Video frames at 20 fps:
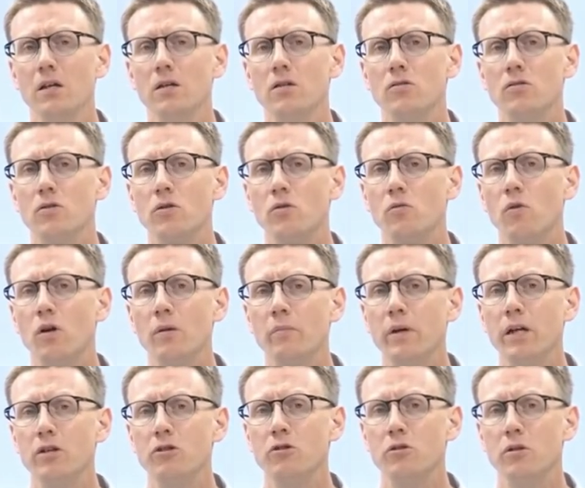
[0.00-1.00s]
So you want to
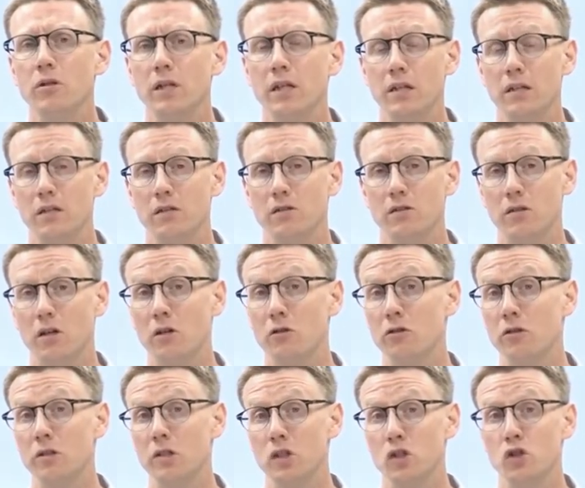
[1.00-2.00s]
make sure that
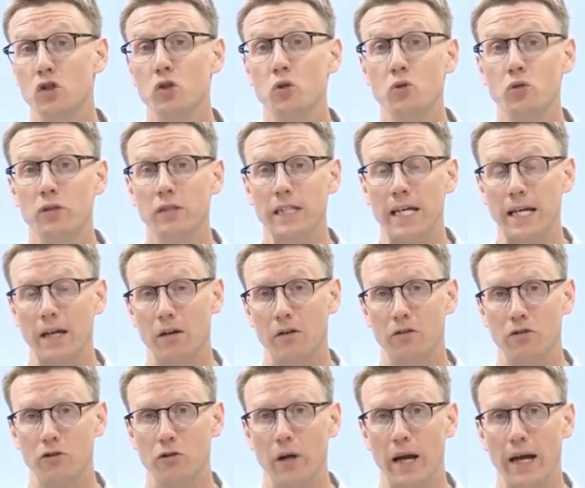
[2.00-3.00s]
discussions do stay
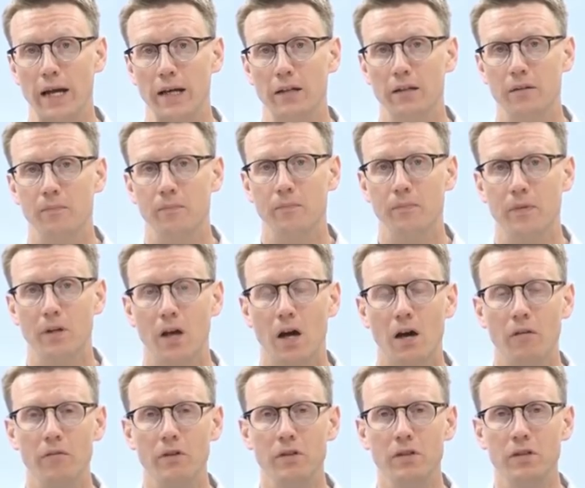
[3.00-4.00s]
on track.
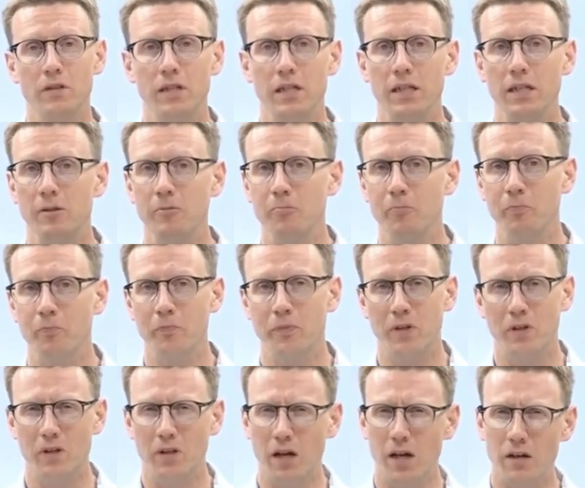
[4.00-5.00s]
Obviously,
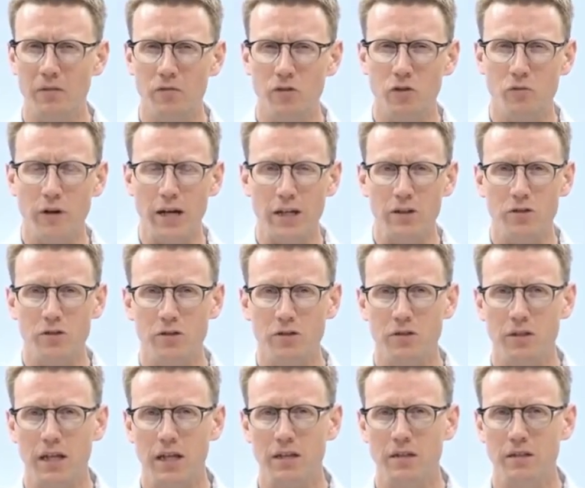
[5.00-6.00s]
there are a lot of directions
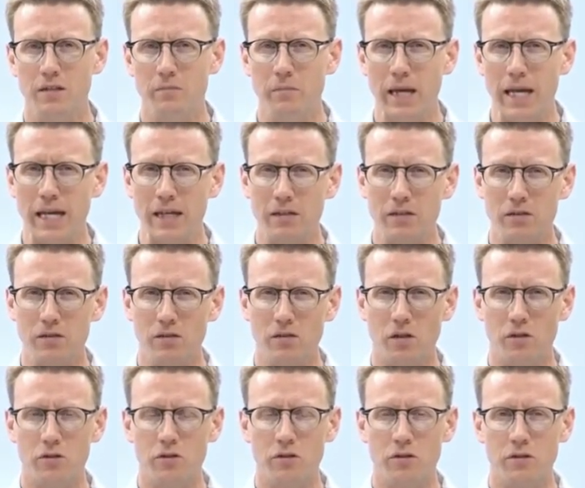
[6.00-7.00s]
that debate,
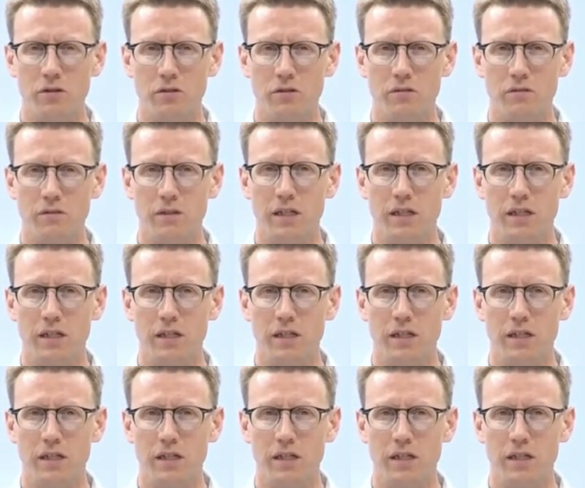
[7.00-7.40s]
discussion